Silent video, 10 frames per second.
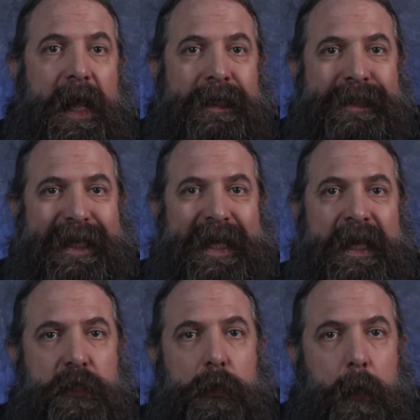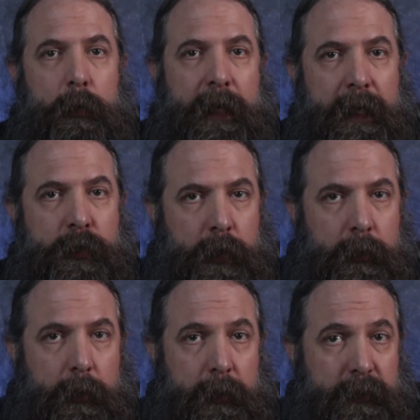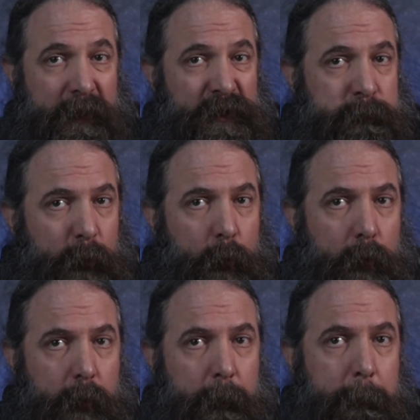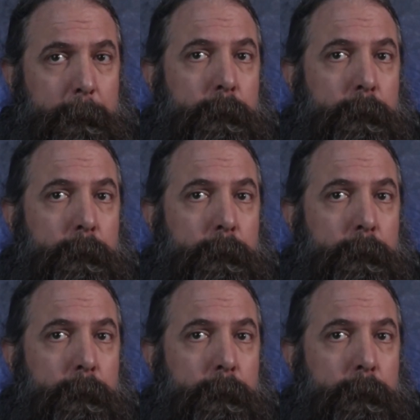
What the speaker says: As each location is explored,